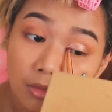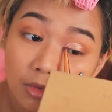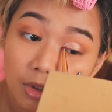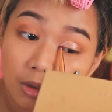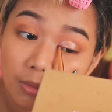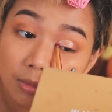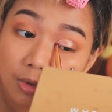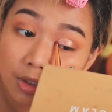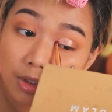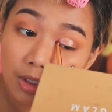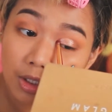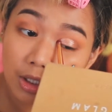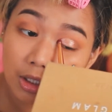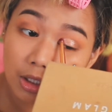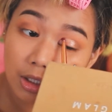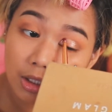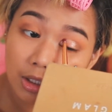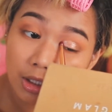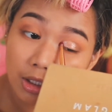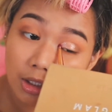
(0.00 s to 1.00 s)
I'm just
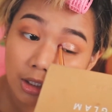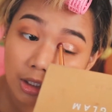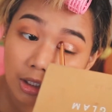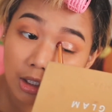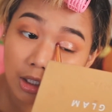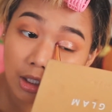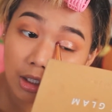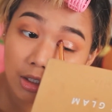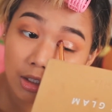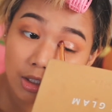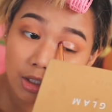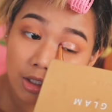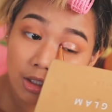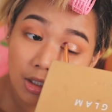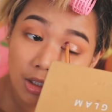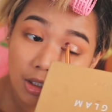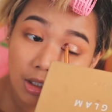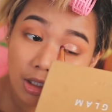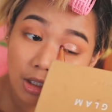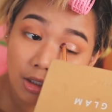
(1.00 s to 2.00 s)
cleaning the
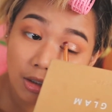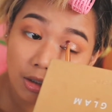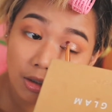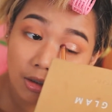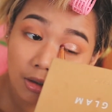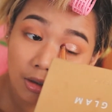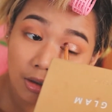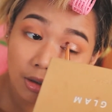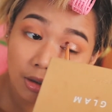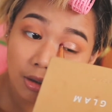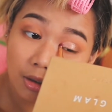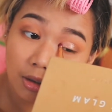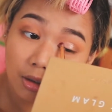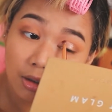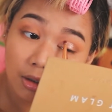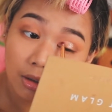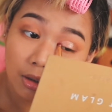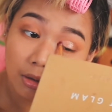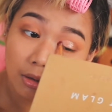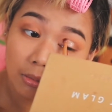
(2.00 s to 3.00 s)
edges here,
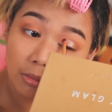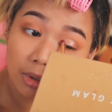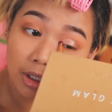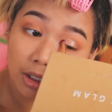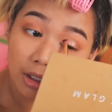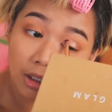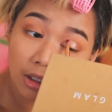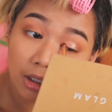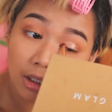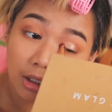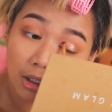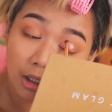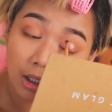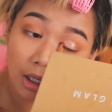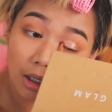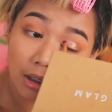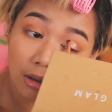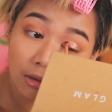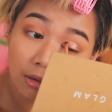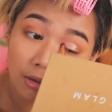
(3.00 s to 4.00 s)
blending it
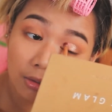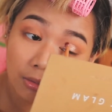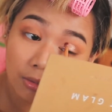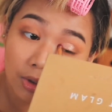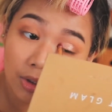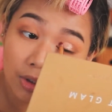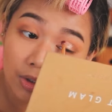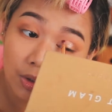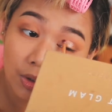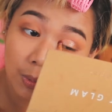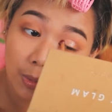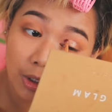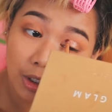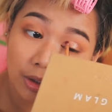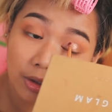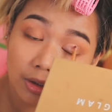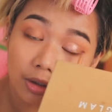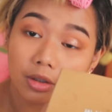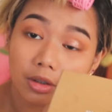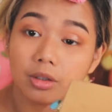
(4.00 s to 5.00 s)
out with a
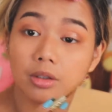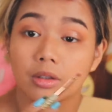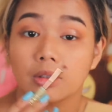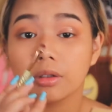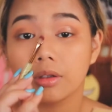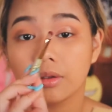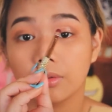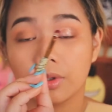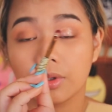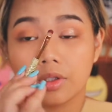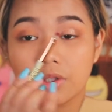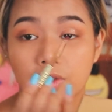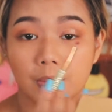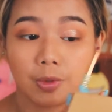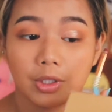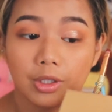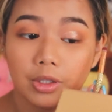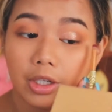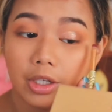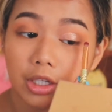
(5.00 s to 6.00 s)
smaller
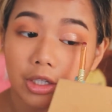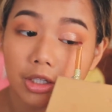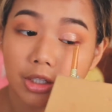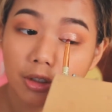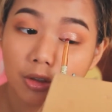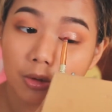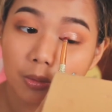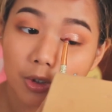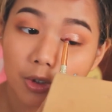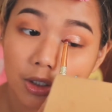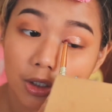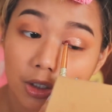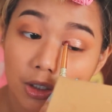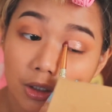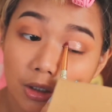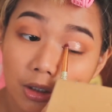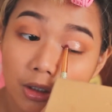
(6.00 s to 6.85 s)
eyeshadow brush.